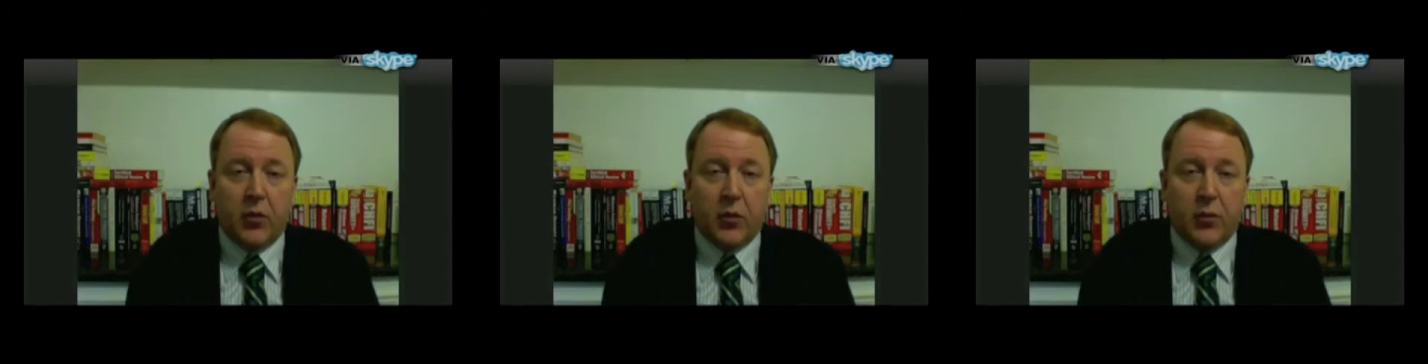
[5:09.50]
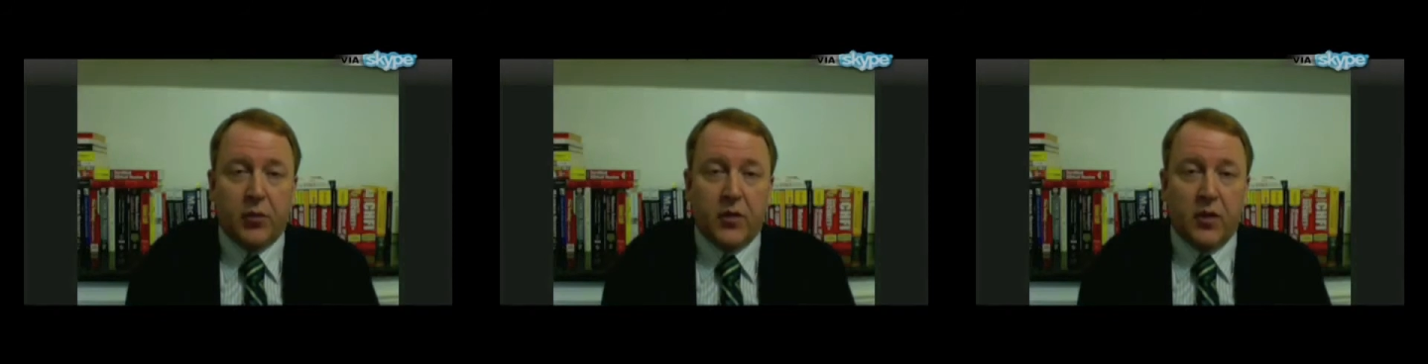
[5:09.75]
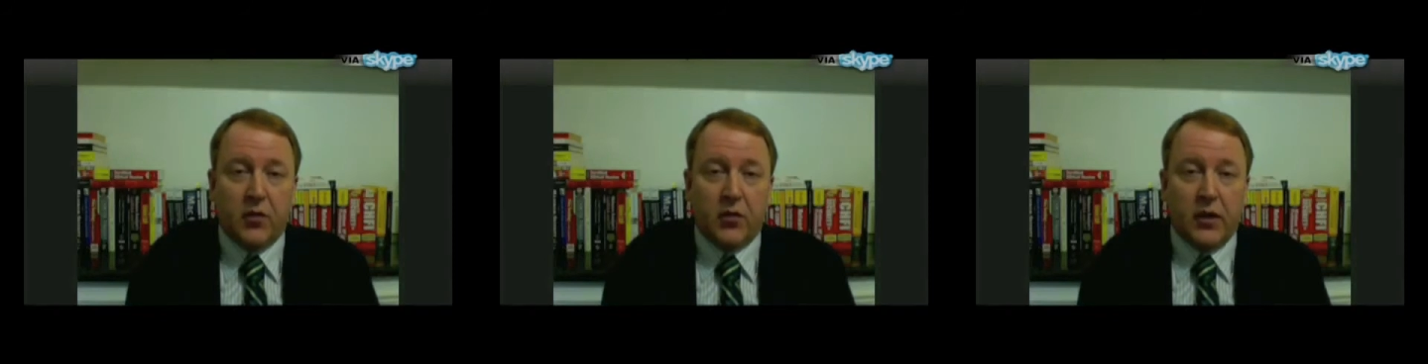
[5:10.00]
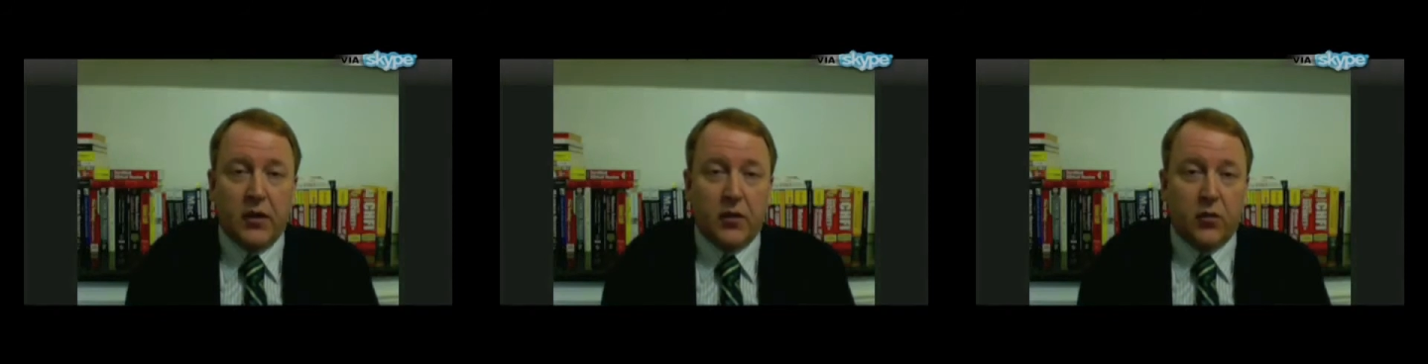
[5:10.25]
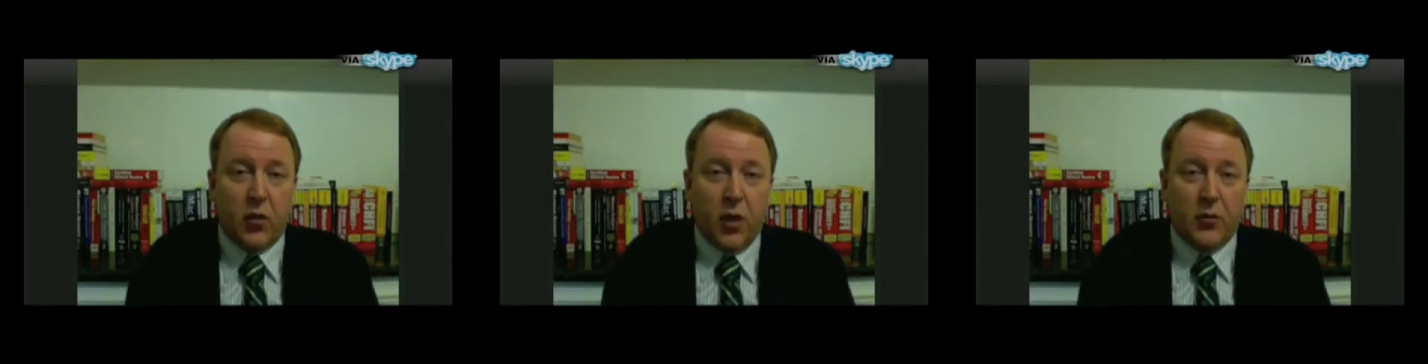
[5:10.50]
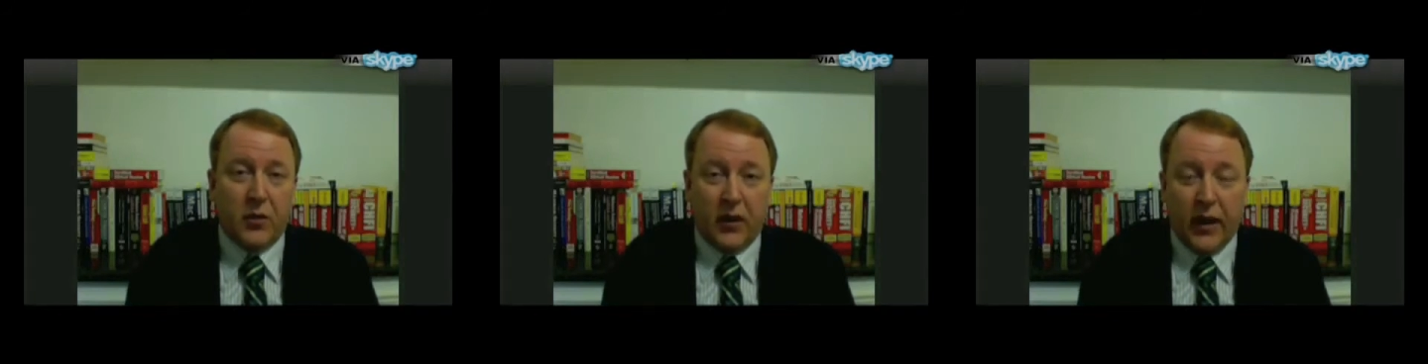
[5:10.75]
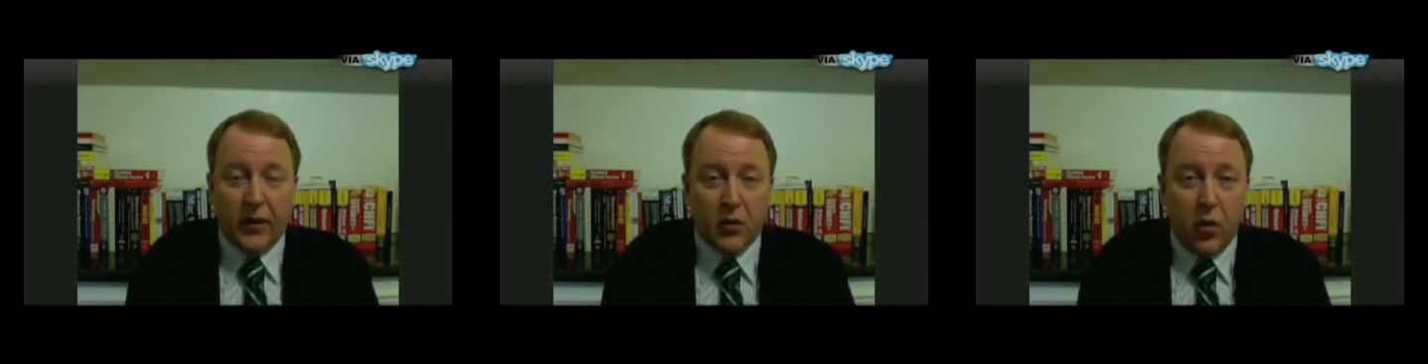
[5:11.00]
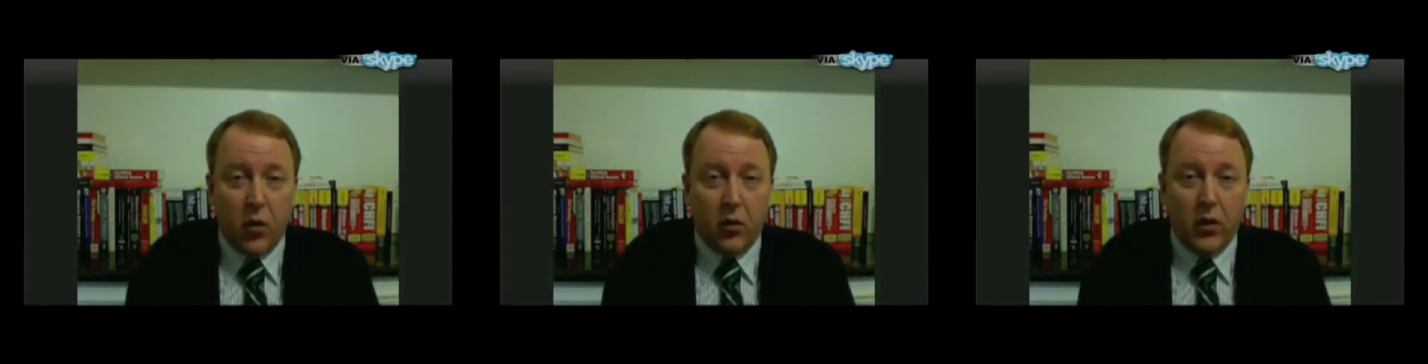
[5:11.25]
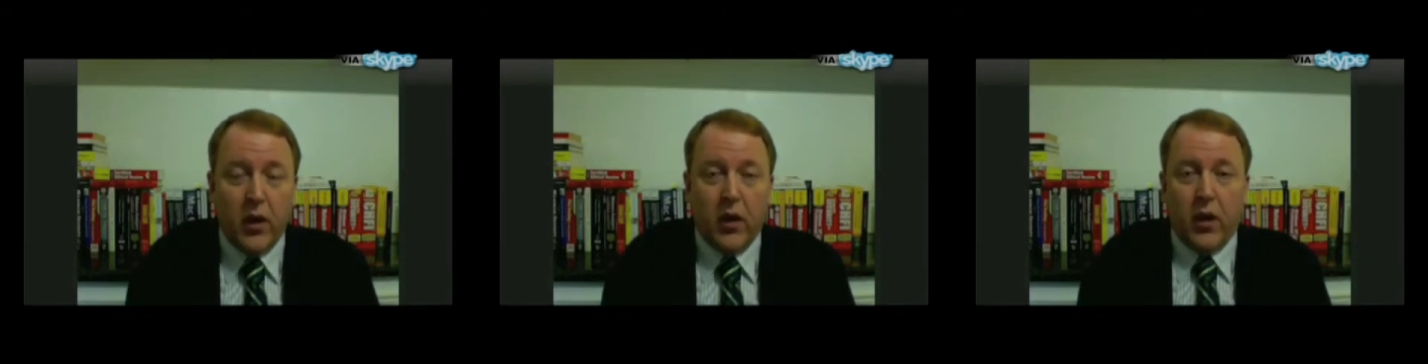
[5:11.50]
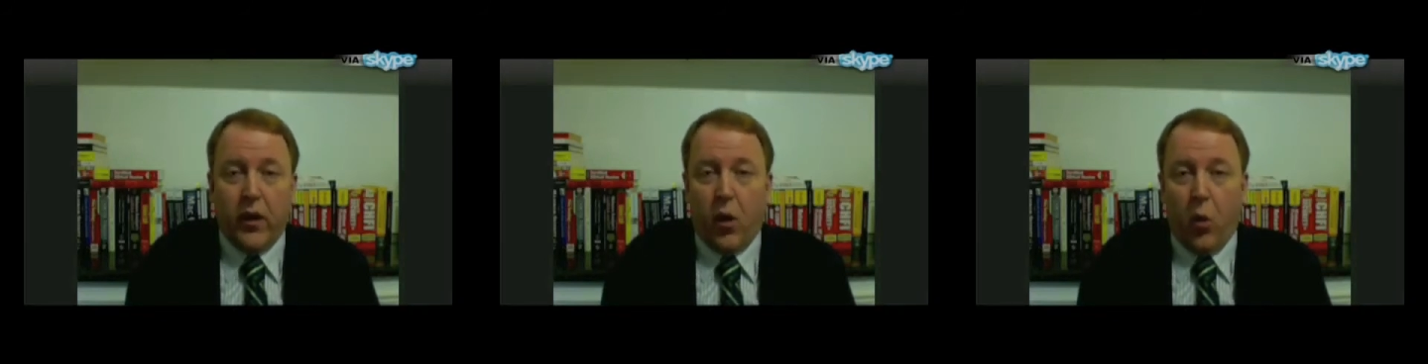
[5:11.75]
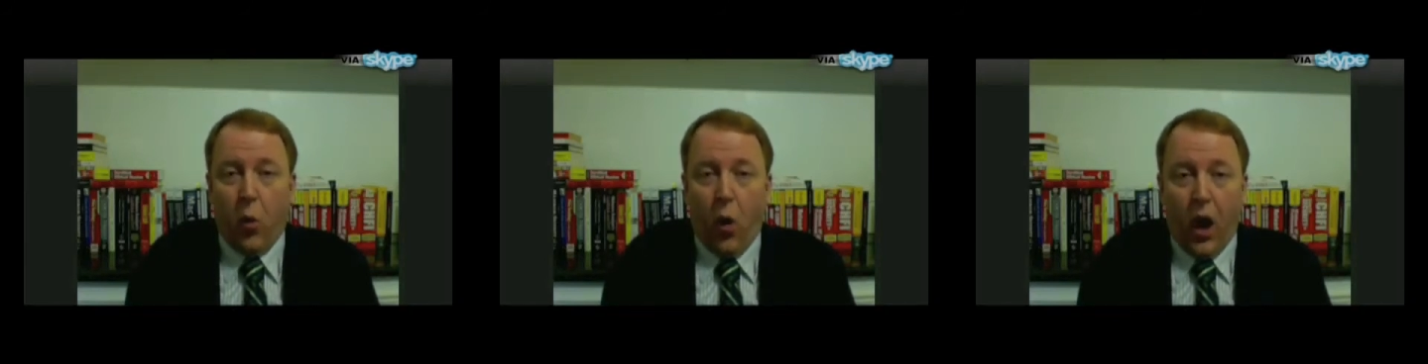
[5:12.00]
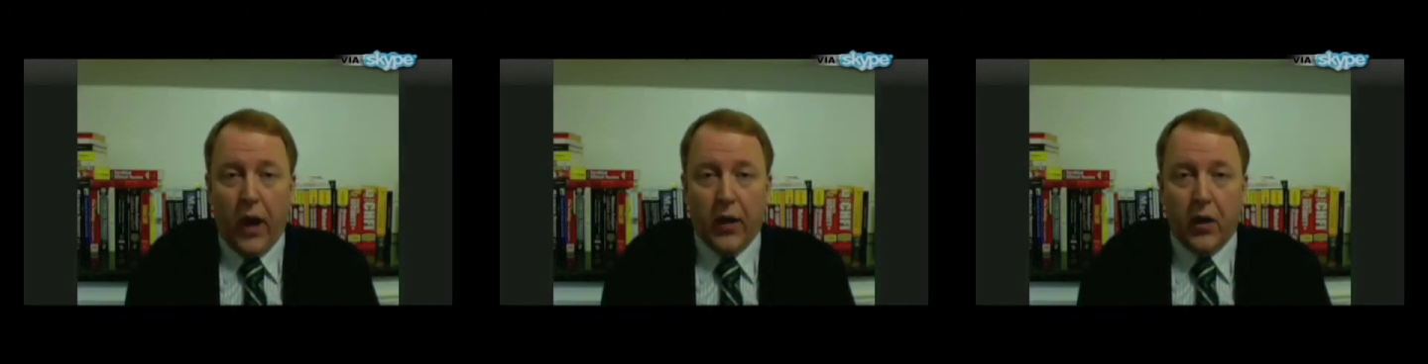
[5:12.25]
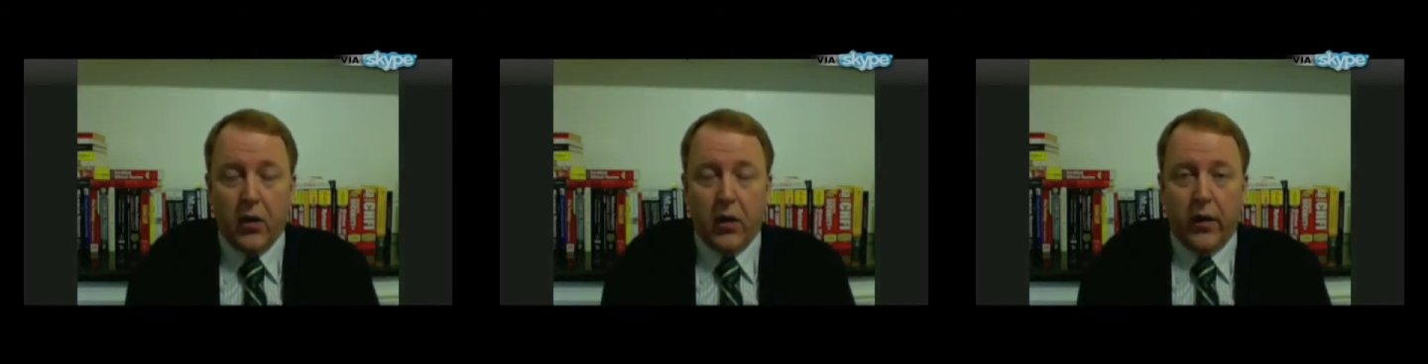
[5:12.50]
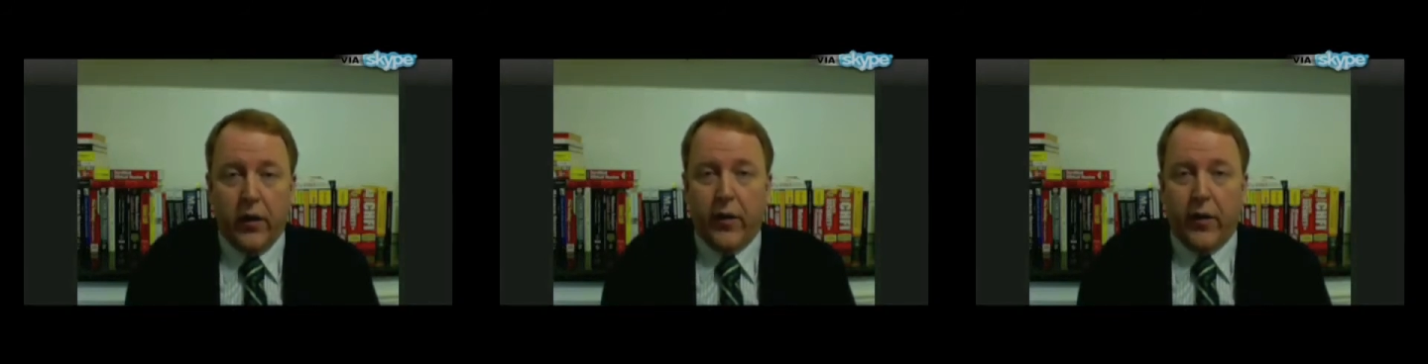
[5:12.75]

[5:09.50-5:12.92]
to potentially disrupt electrical, water,